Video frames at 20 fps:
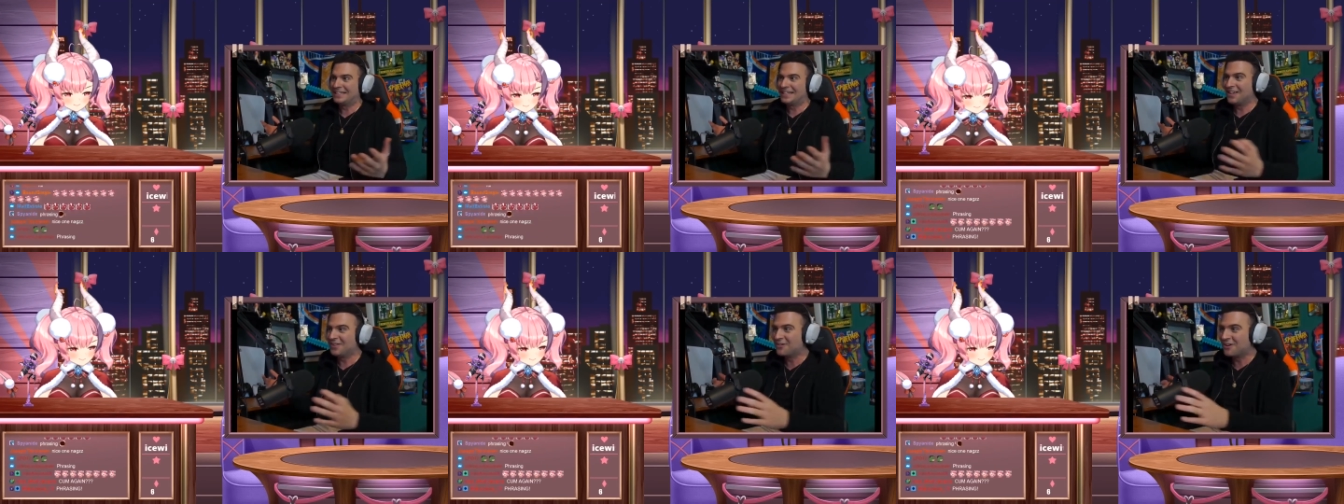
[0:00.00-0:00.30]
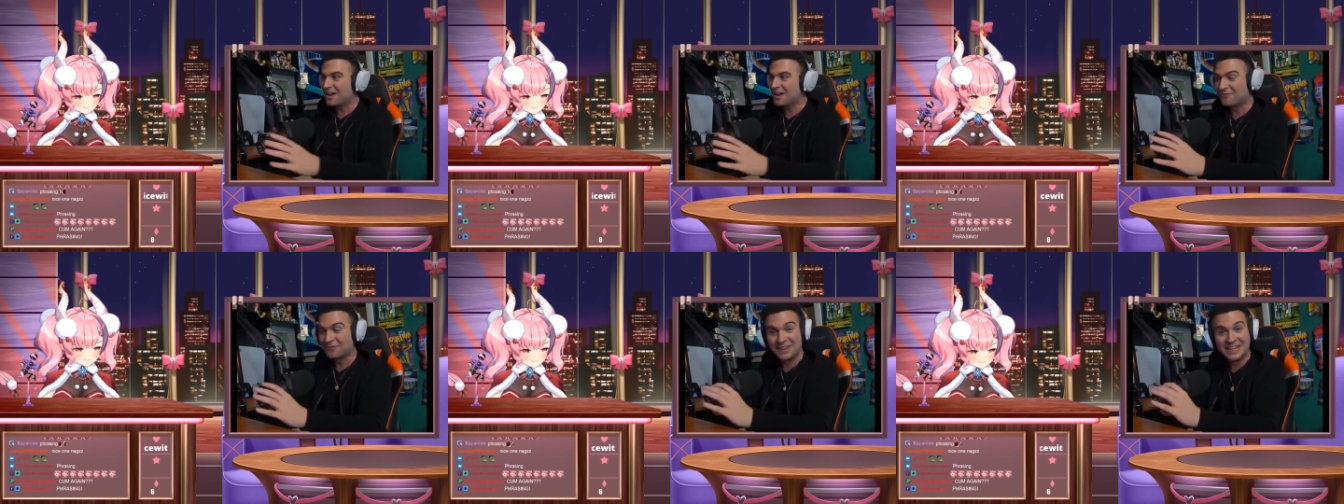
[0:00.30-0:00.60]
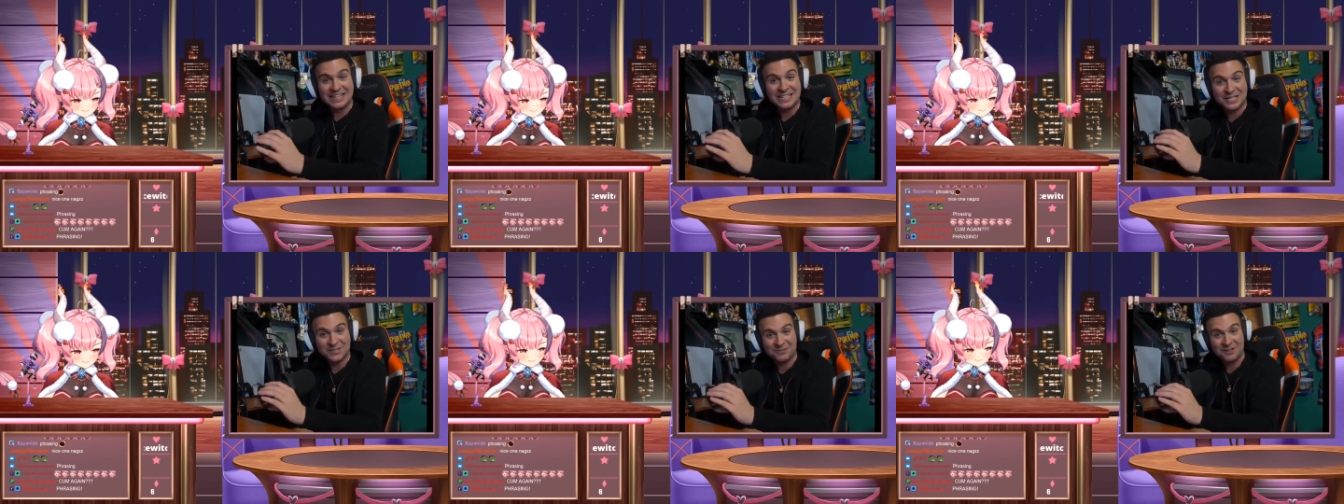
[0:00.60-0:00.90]
the other end for
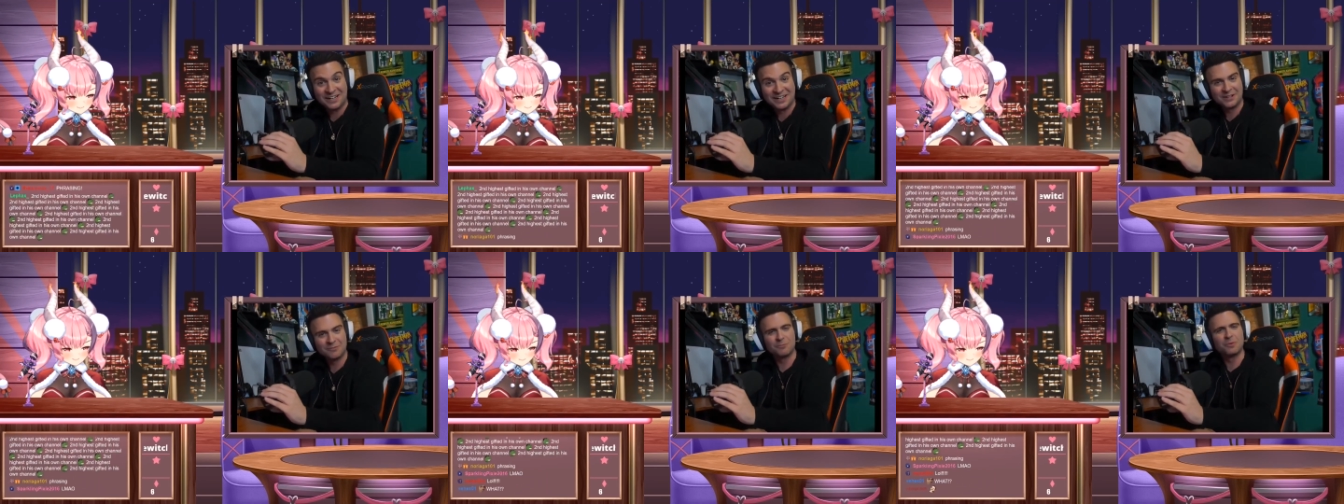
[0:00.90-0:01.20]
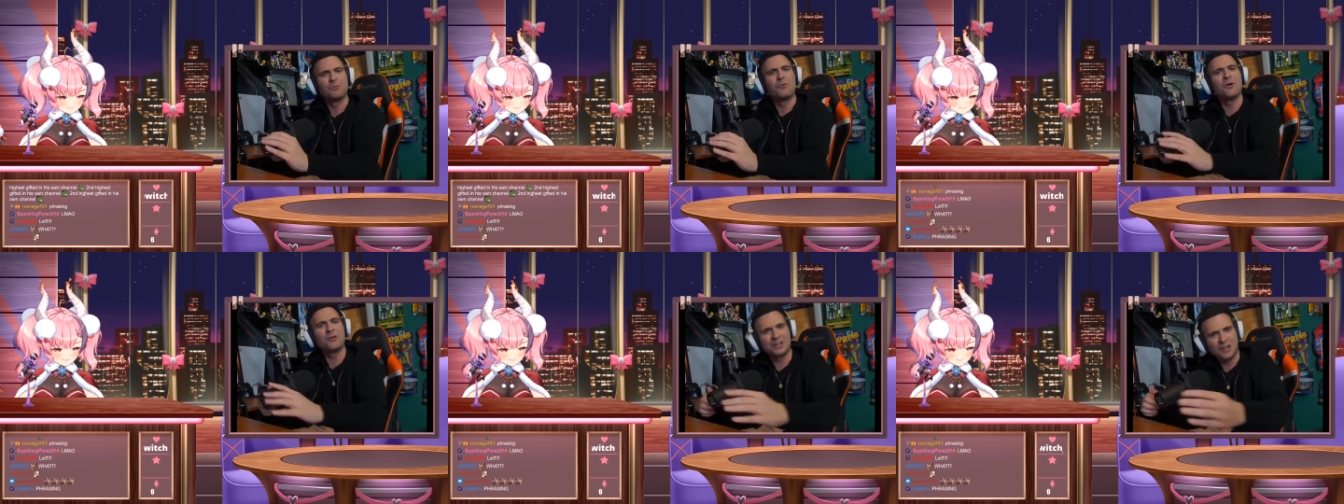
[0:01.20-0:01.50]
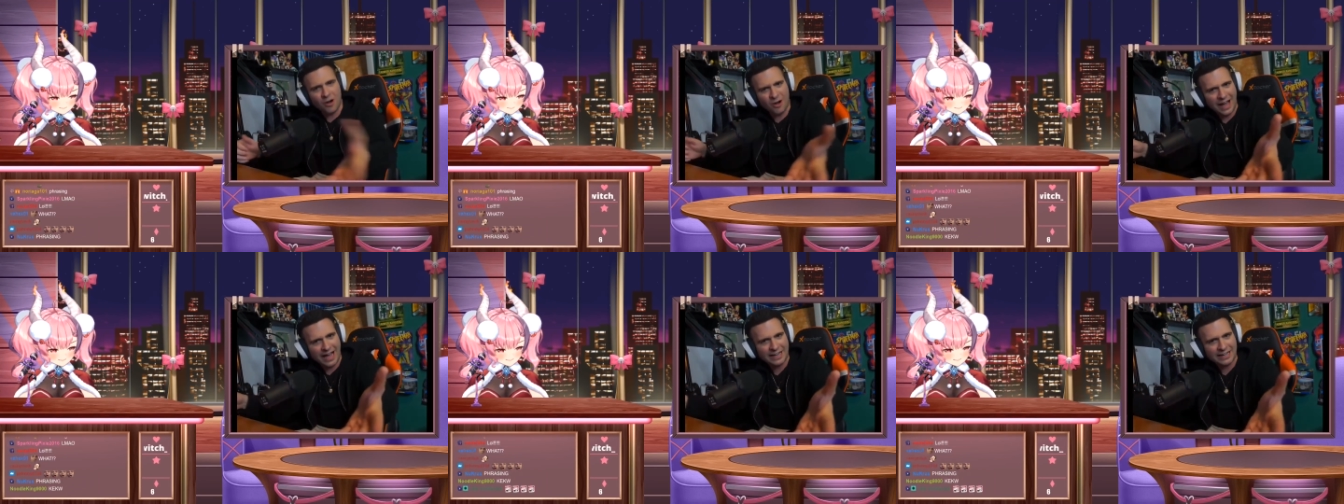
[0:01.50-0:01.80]
this one. But well,
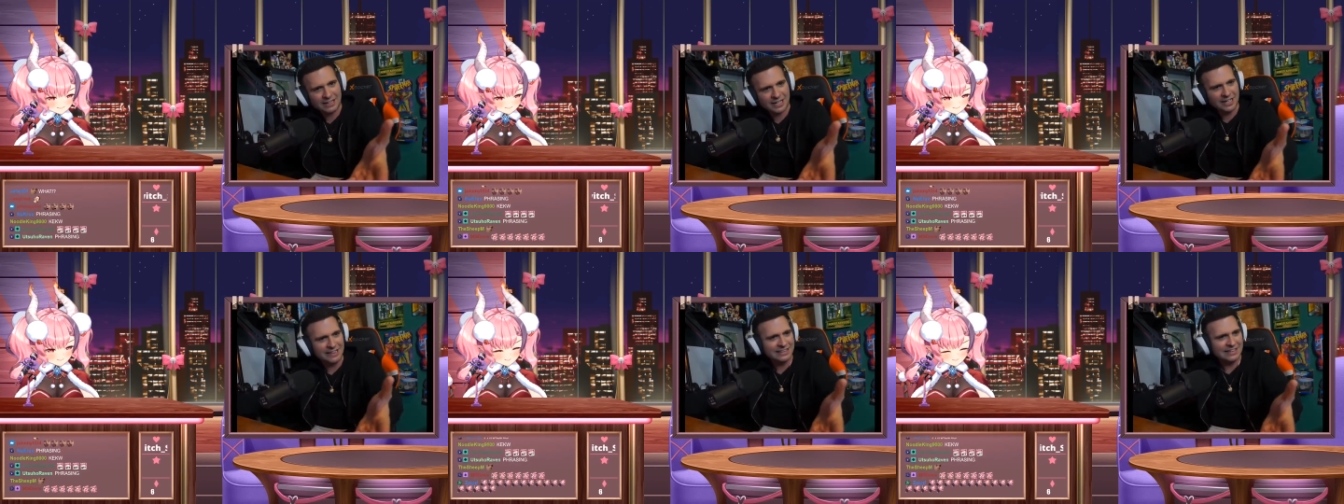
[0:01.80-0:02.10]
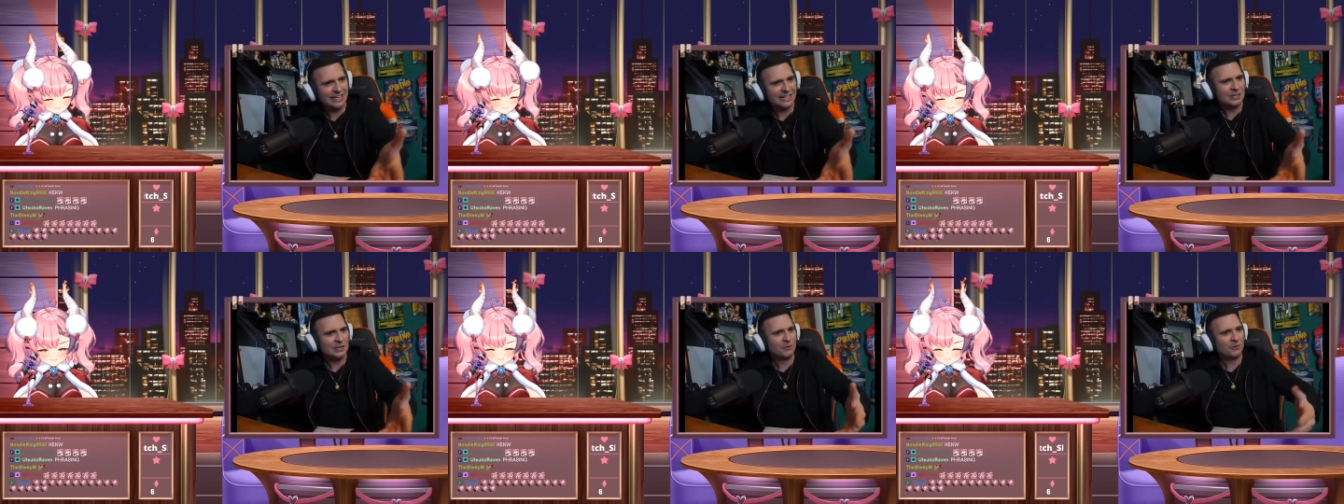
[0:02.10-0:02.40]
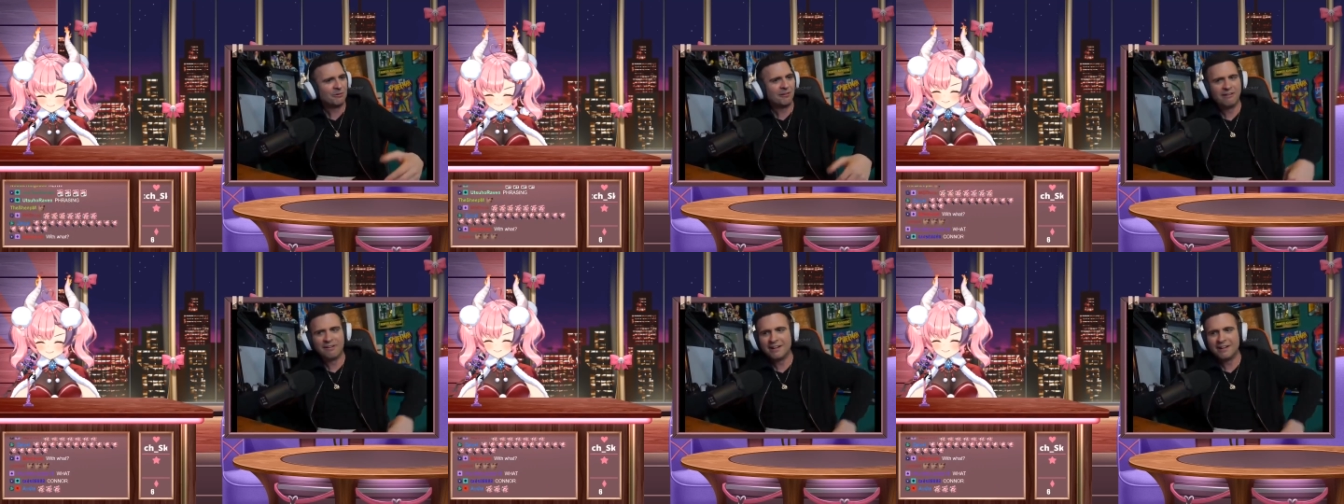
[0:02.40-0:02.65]
go ahead. Oh my god,